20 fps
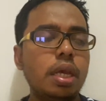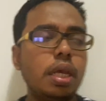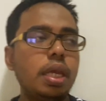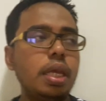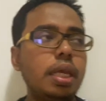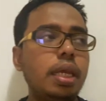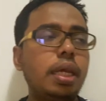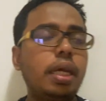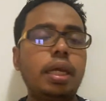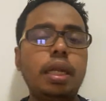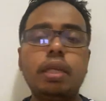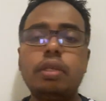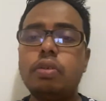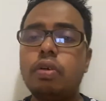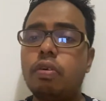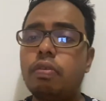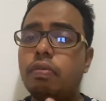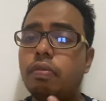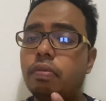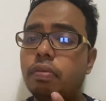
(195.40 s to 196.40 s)
increase
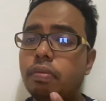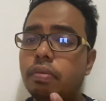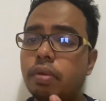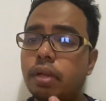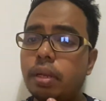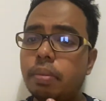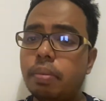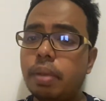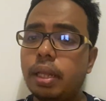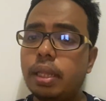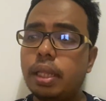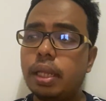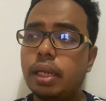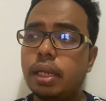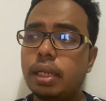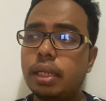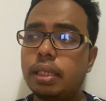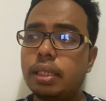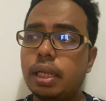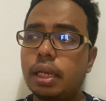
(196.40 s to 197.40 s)
of
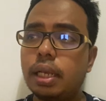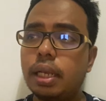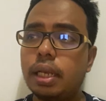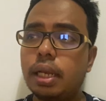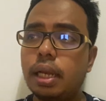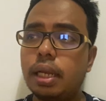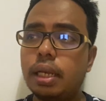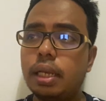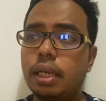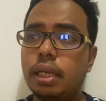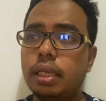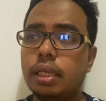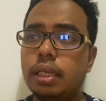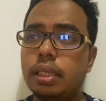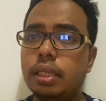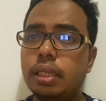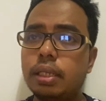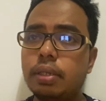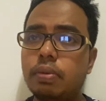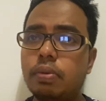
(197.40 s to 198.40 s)
maternal tachycardic
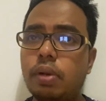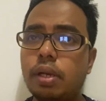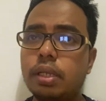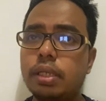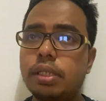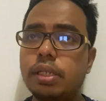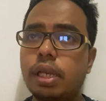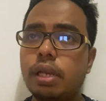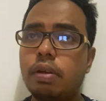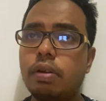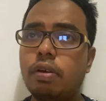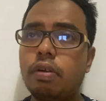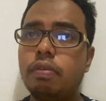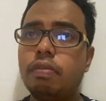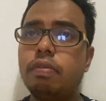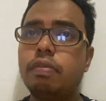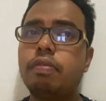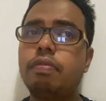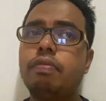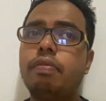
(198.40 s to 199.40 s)
is one sign of
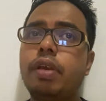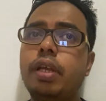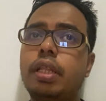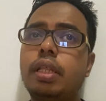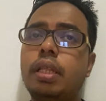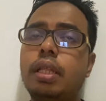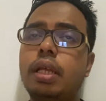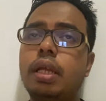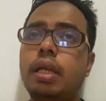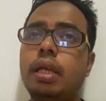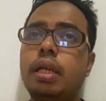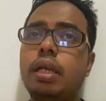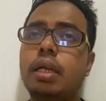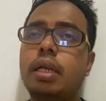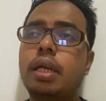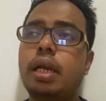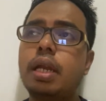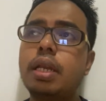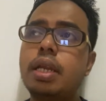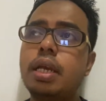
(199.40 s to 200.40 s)

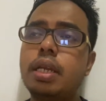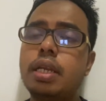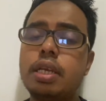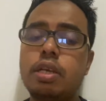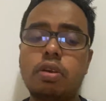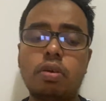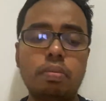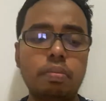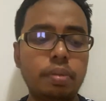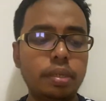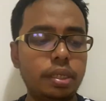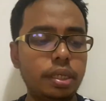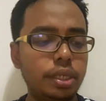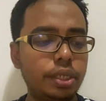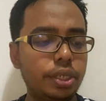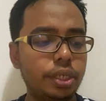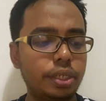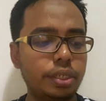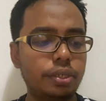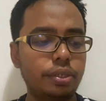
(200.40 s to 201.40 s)
cardiac
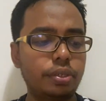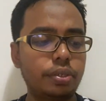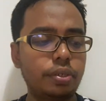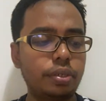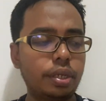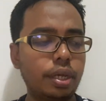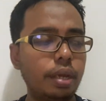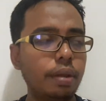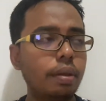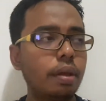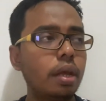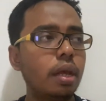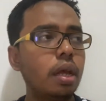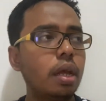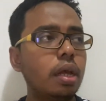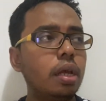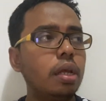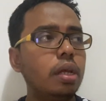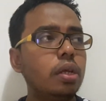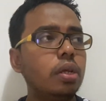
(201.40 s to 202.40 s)
decompositions. Okay,
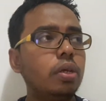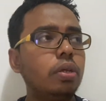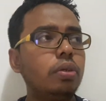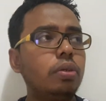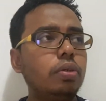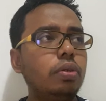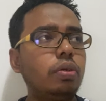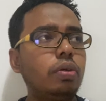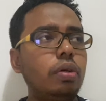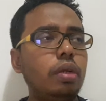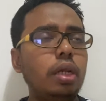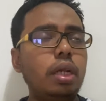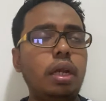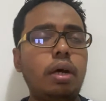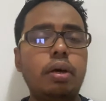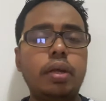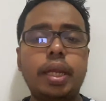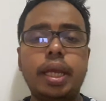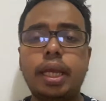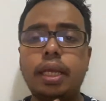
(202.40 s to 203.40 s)
so
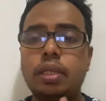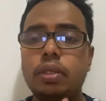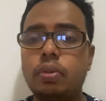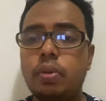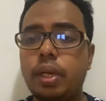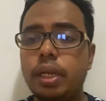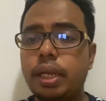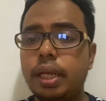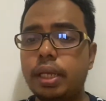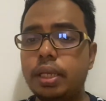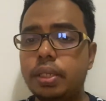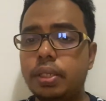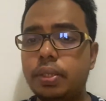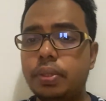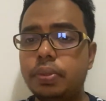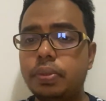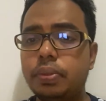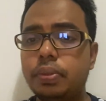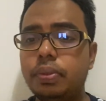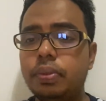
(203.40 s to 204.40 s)
loud S1,
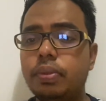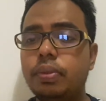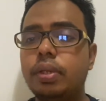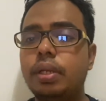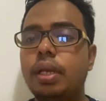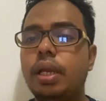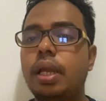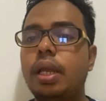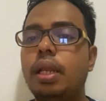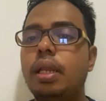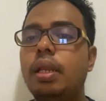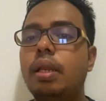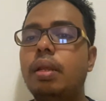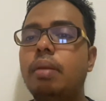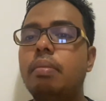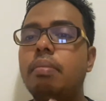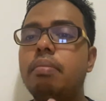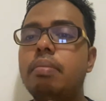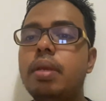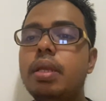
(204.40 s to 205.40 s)
S2, and
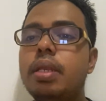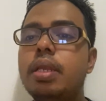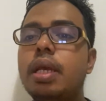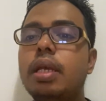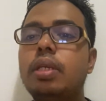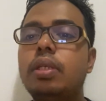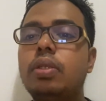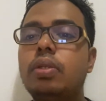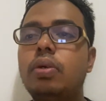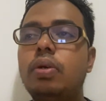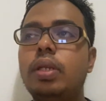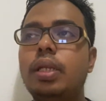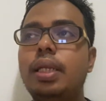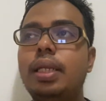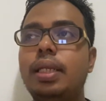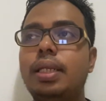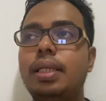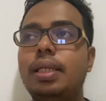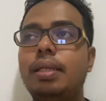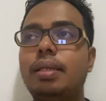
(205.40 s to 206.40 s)
mid
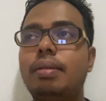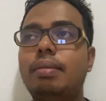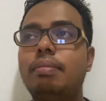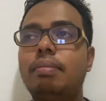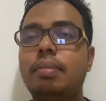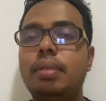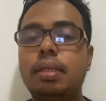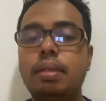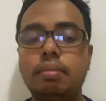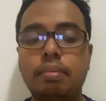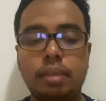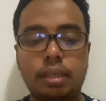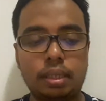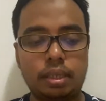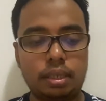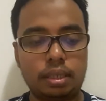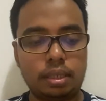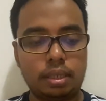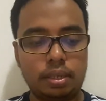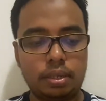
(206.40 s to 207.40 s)
diastolic
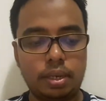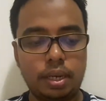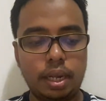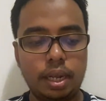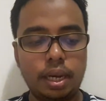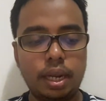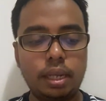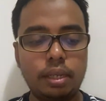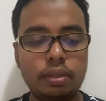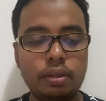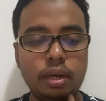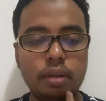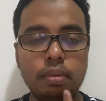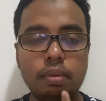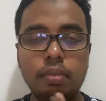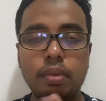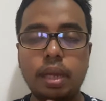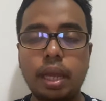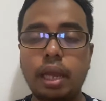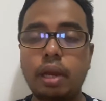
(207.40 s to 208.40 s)
murmur. Alright, diastolic
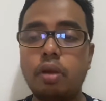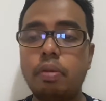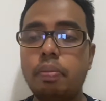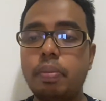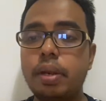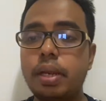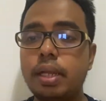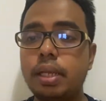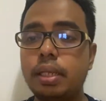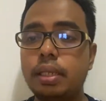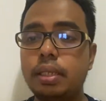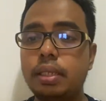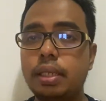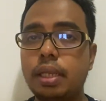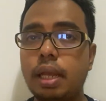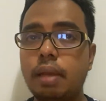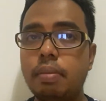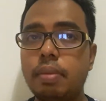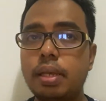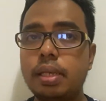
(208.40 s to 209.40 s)
murmur and opening
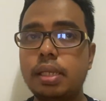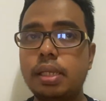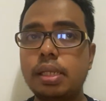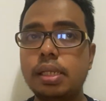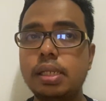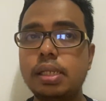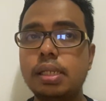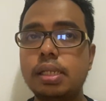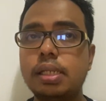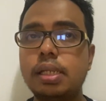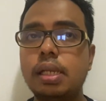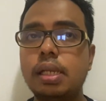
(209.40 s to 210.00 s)
snap is the